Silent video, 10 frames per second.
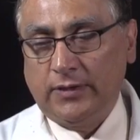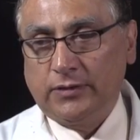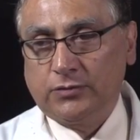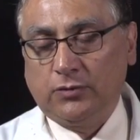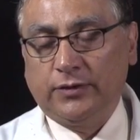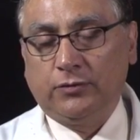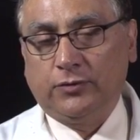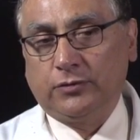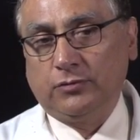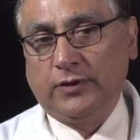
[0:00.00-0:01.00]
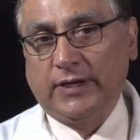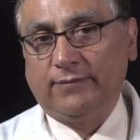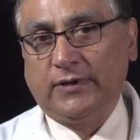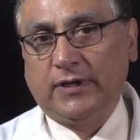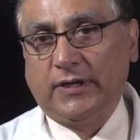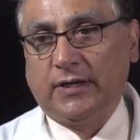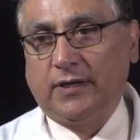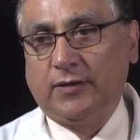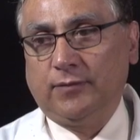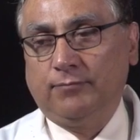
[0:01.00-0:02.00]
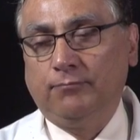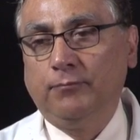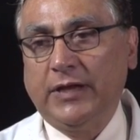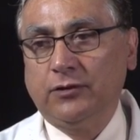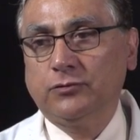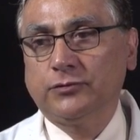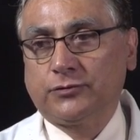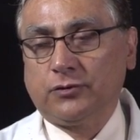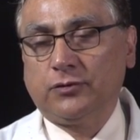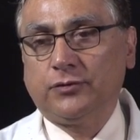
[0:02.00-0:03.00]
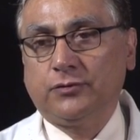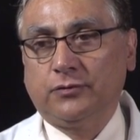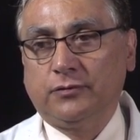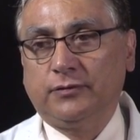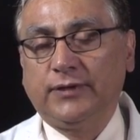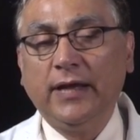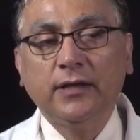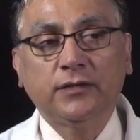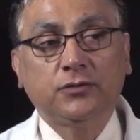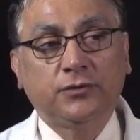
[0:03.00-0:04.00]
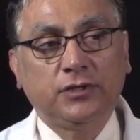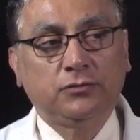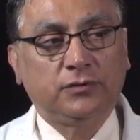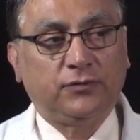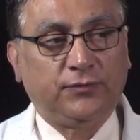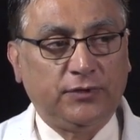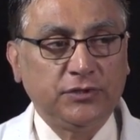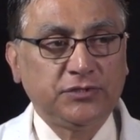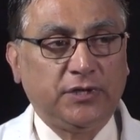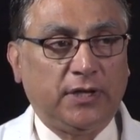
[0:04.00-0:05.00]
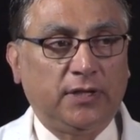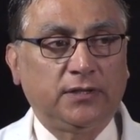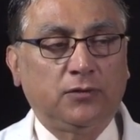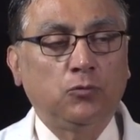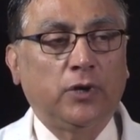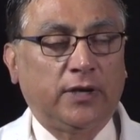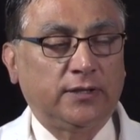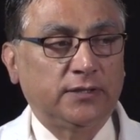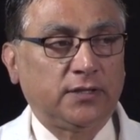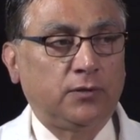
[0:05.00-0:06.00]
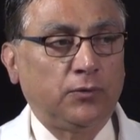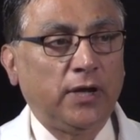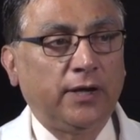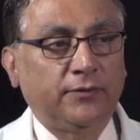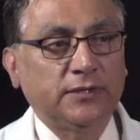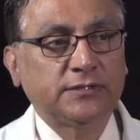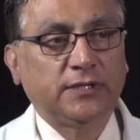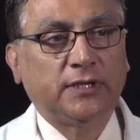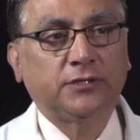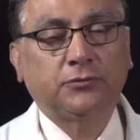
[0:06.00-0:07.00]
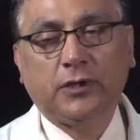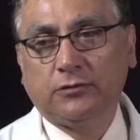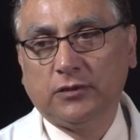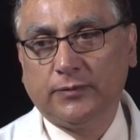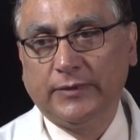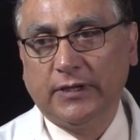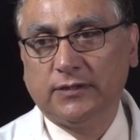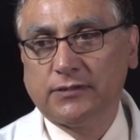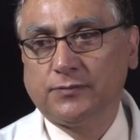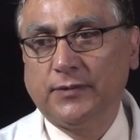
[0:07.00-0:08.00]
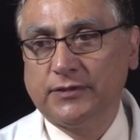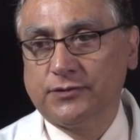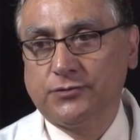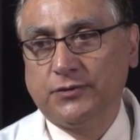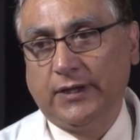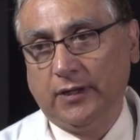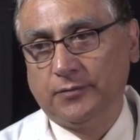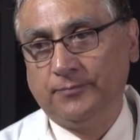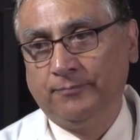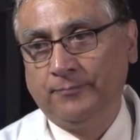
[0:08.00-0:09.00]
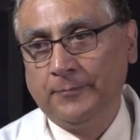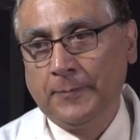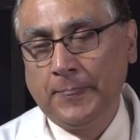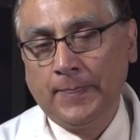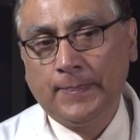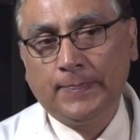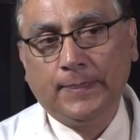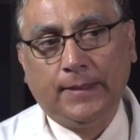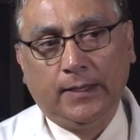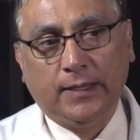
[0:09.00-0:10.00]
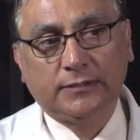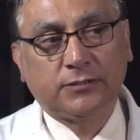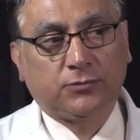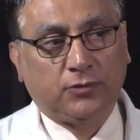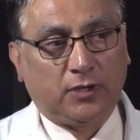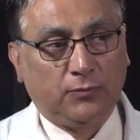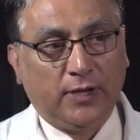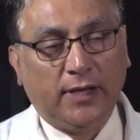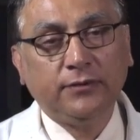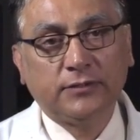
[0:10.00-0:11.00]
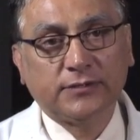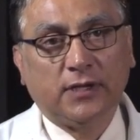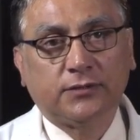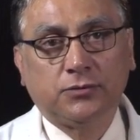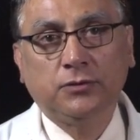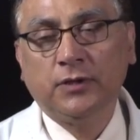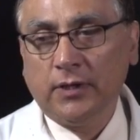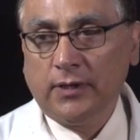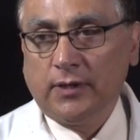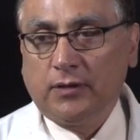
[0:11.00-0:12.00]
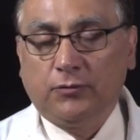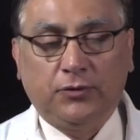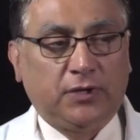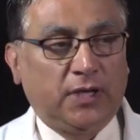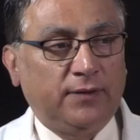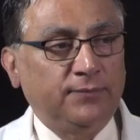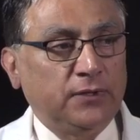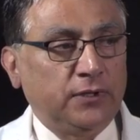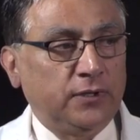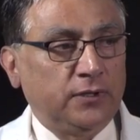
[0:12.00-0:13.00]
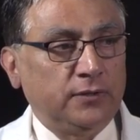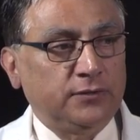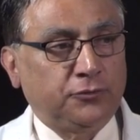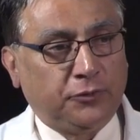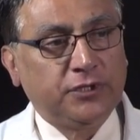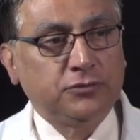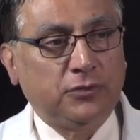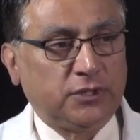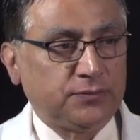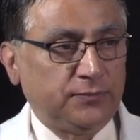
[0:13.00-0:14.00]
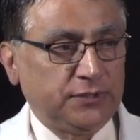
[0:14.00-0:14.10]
So in order to have a better control of your diet, you need to differentiate what are these carbohydrates and try to eliminate as much as you can. The excess of carbohydrates also, when you have three sugars, for